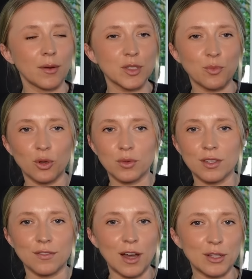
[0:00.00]
I was born with
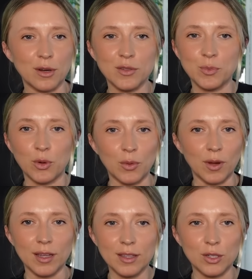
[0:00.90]
the father I was born
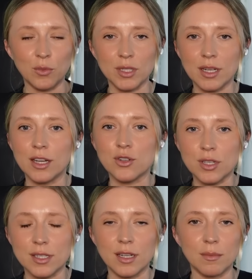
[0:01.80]
with, who wasn't
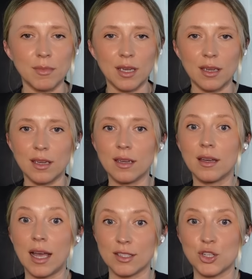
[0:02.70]
interested in me
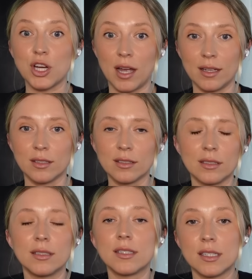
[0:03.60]
as a child
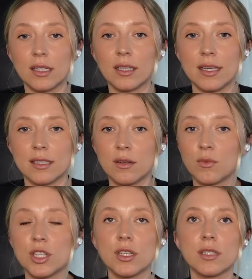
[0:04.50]
and still isn't,
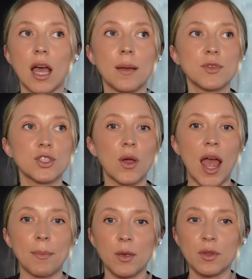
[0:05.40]
which is I'm so
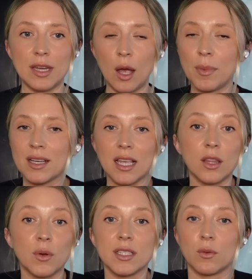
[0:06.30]
happy with now because
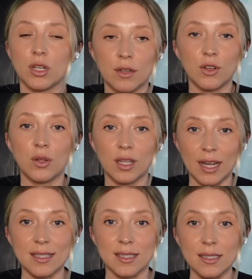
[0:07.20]
otherwise I wouldn't have known the
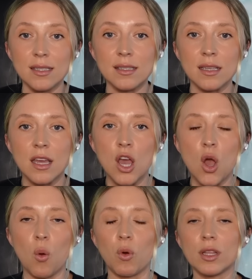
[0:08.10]
lessons.
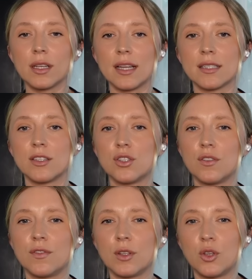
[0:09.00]
What are the lessons you
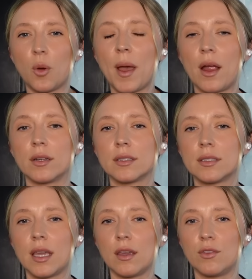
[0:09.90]
feel your
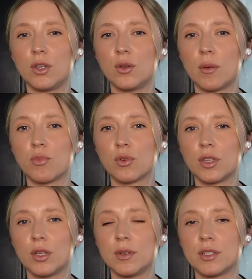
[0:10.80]
parents gave you and brought
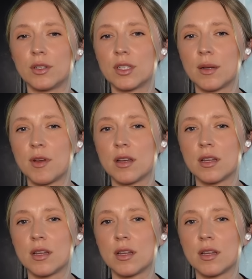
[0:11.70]
you into your Dharma?